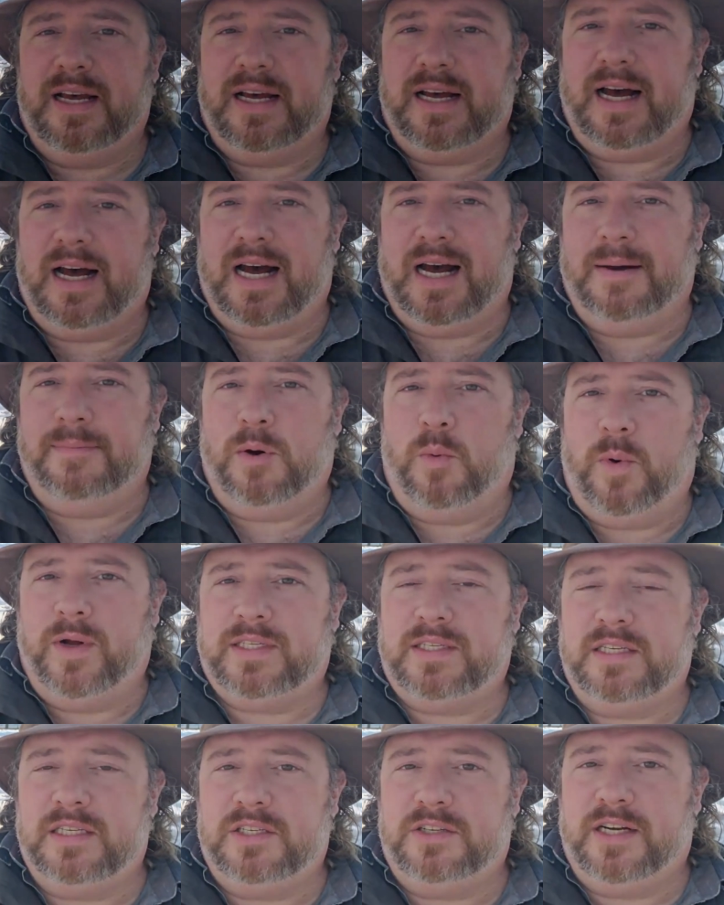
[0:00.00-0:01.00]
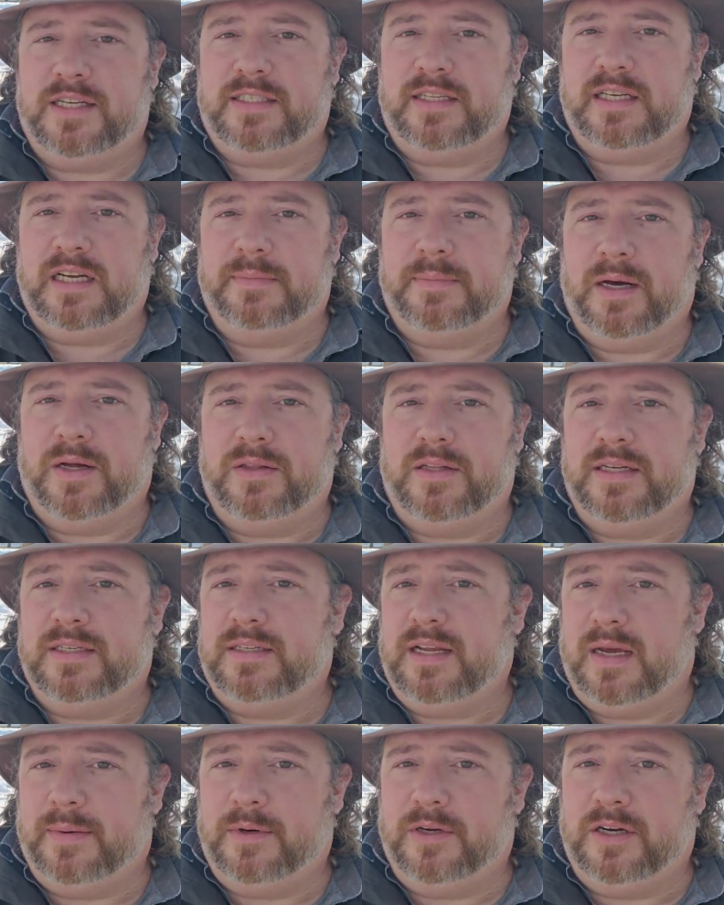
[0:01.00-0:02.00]
But what's interesting about
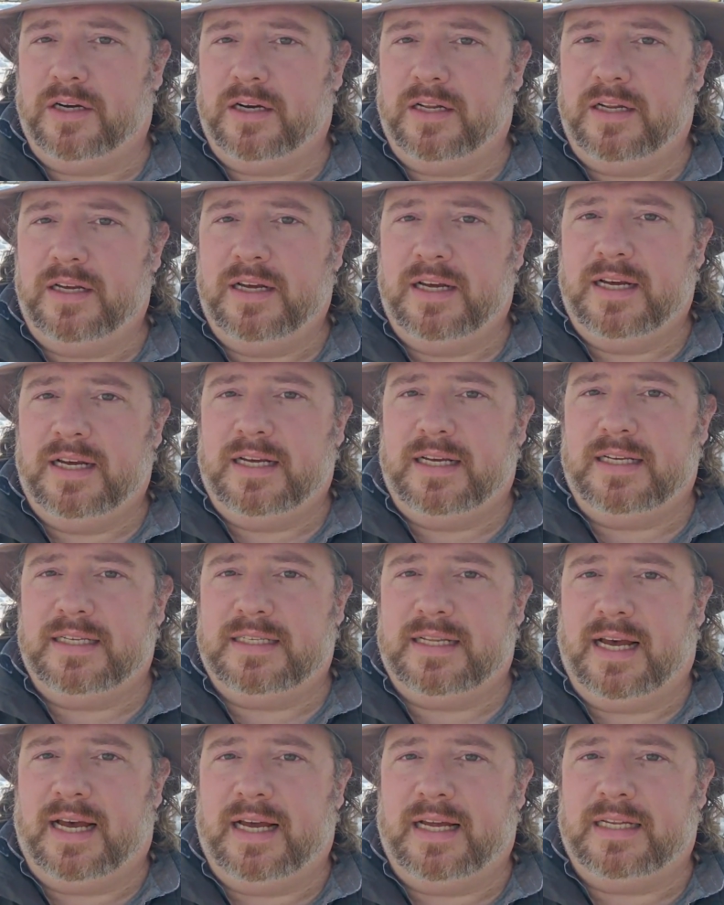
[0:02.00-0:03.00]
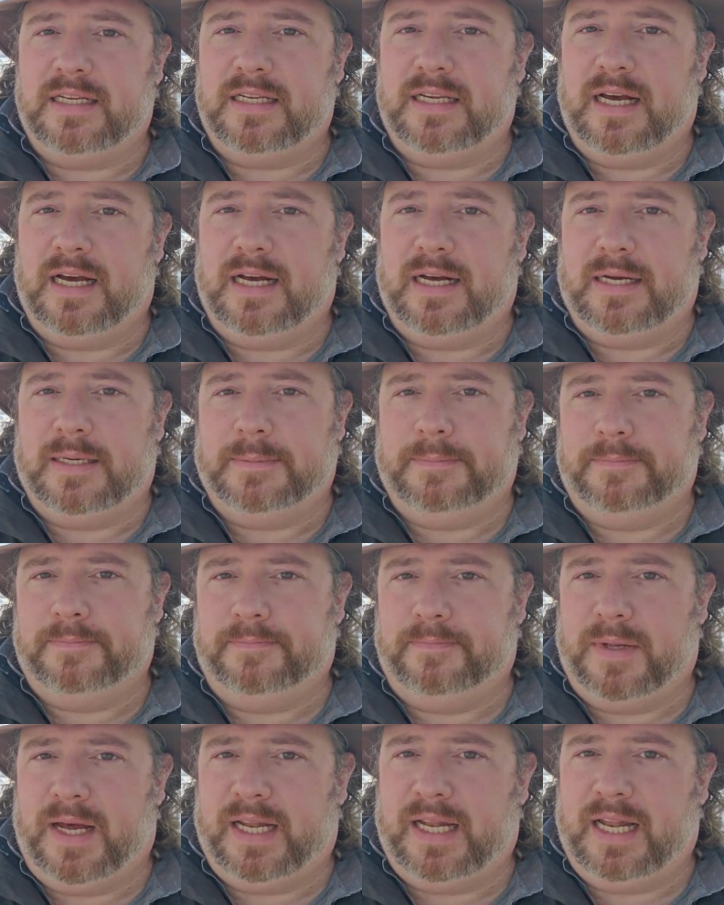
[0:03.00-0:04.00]
this neighborhood is that,
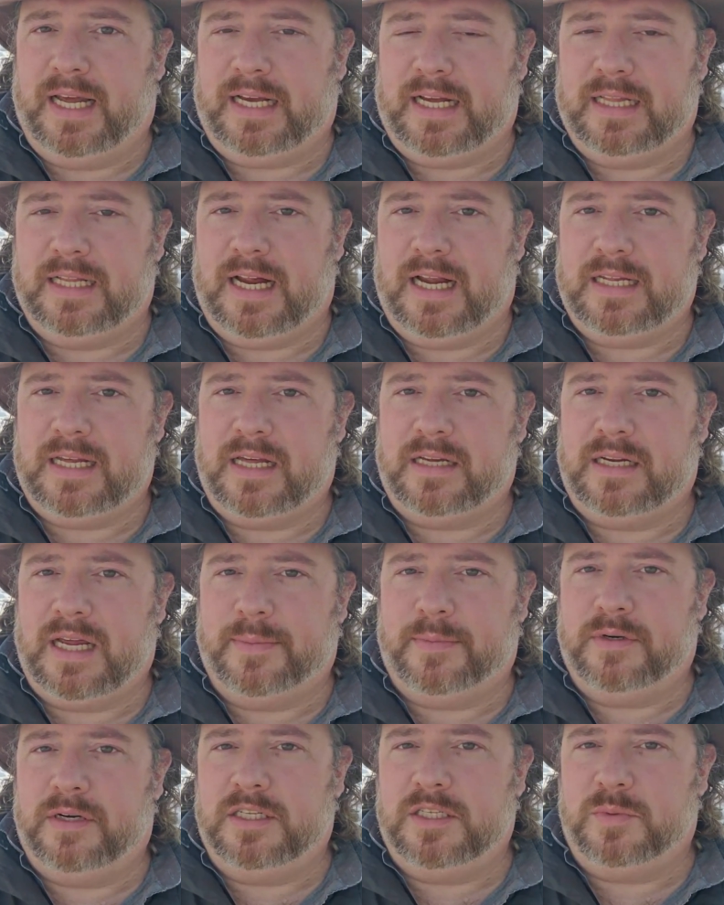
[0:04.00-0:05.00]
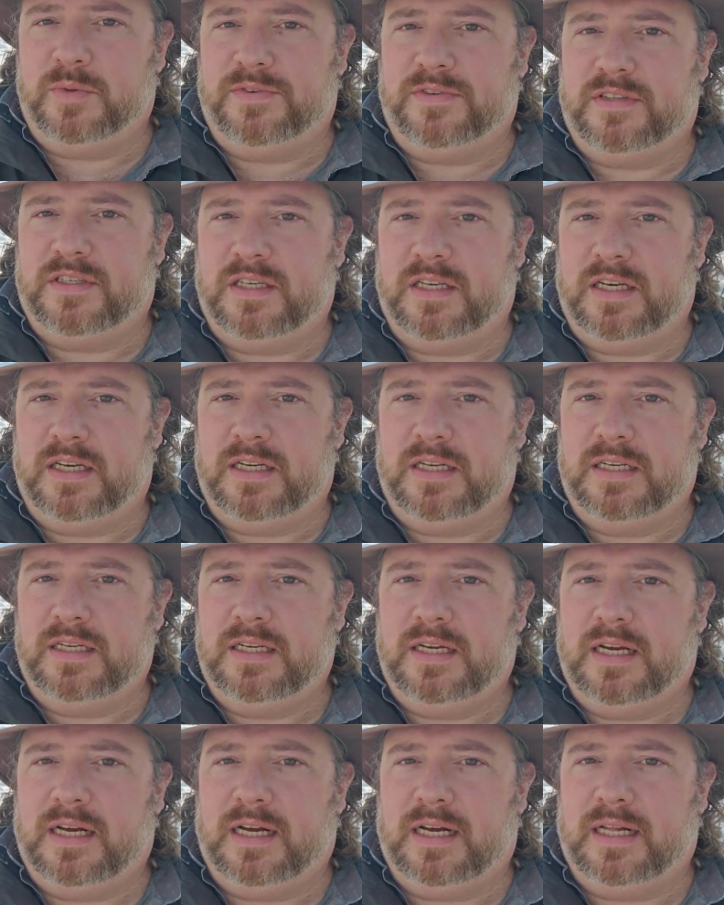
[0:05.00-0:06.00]
unlike a lot of the other neighborhoods we've
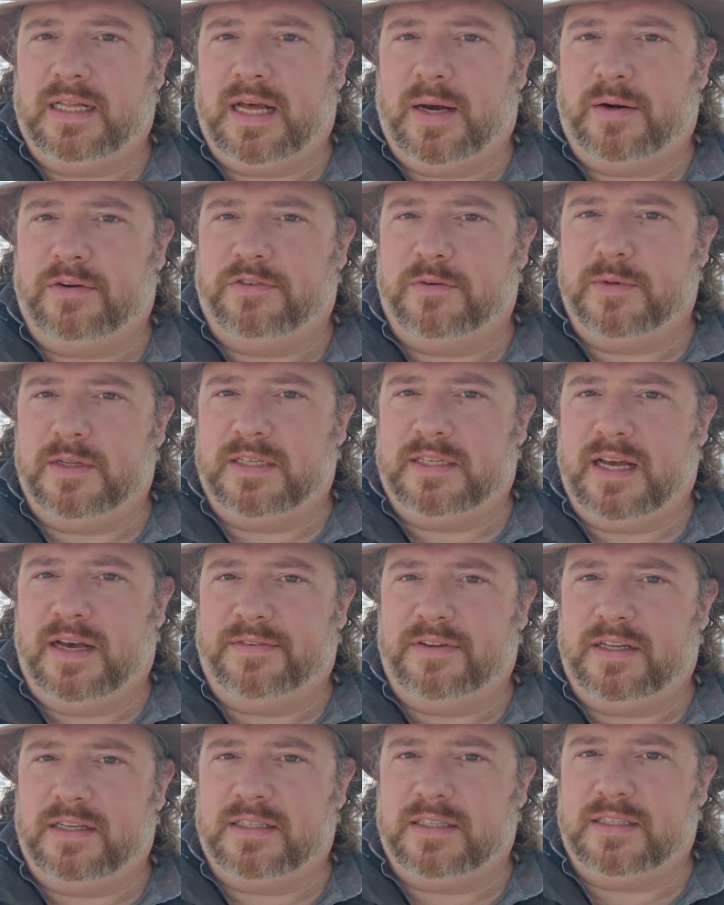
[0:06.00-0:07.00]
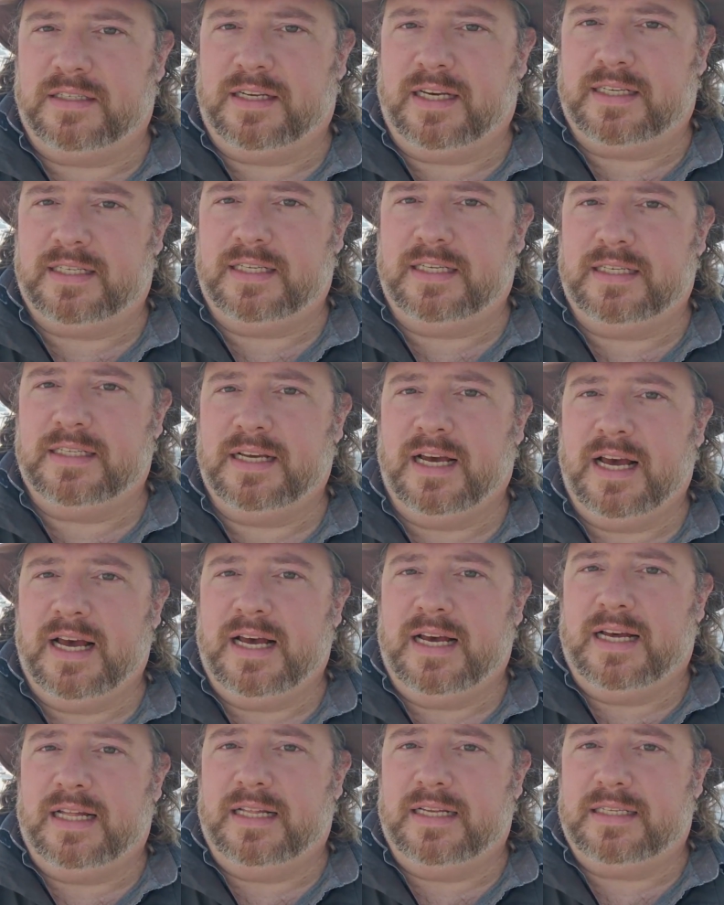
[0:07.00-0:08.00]
seen that were from the 70s and 60s,
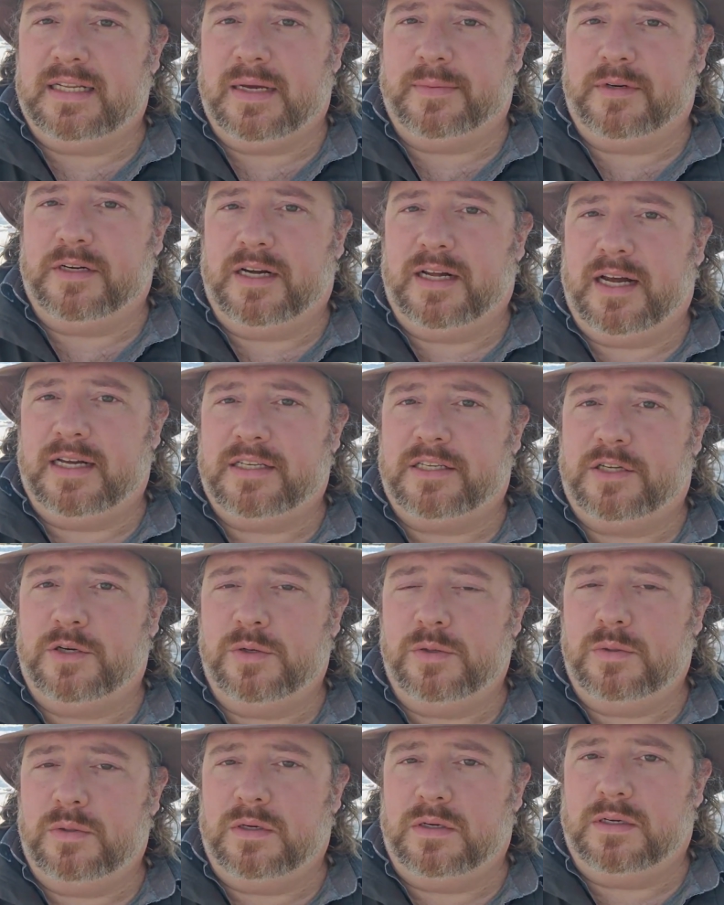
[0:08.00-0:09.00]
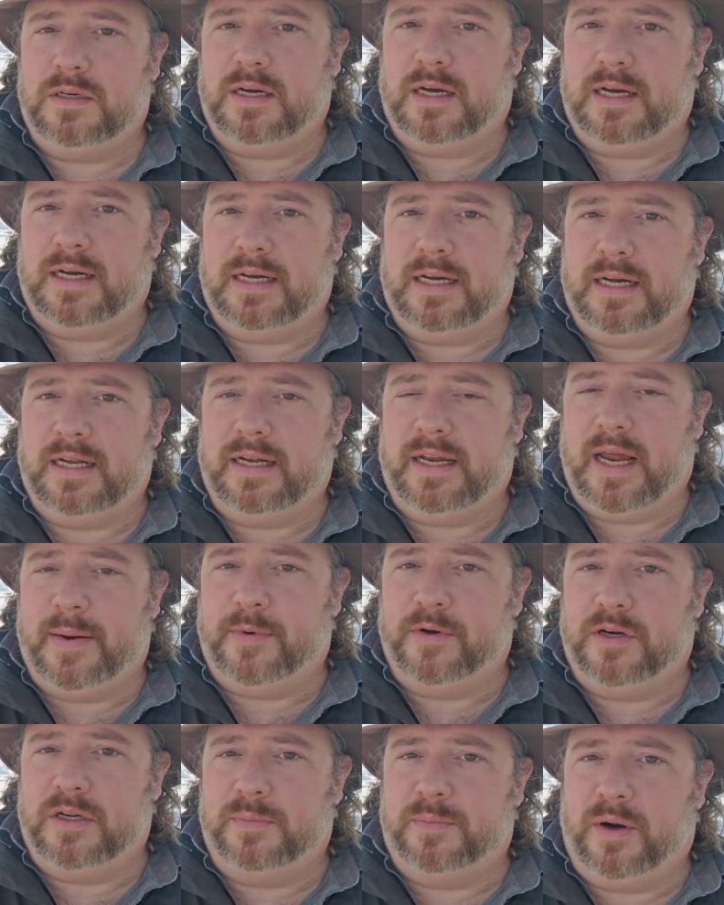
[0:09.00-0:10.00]
this neighborhood has 2
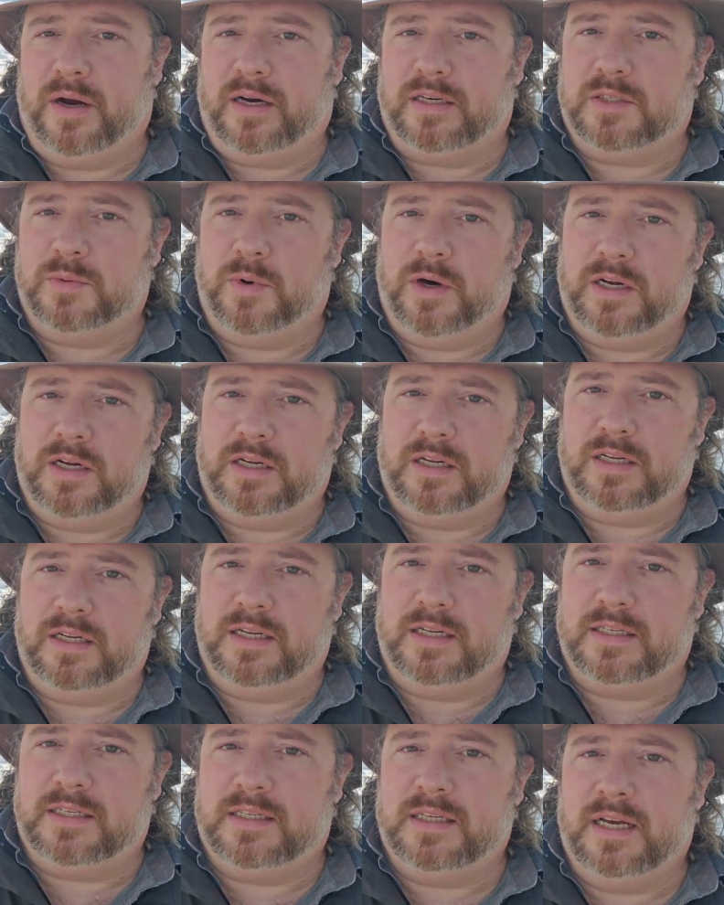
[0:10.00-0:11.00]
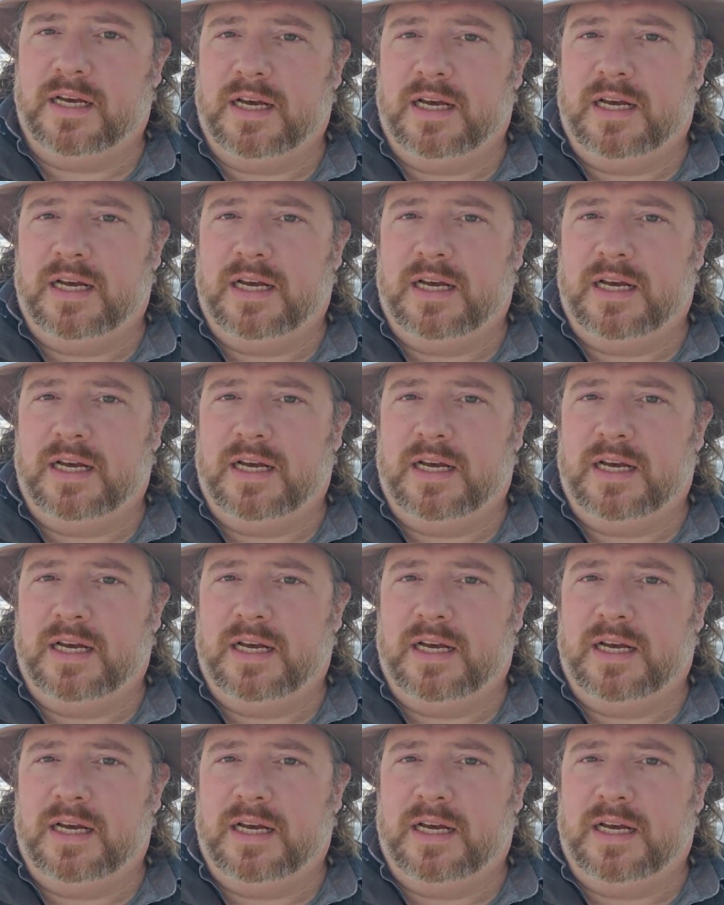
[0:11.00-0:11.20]
neighborhood parks. One on this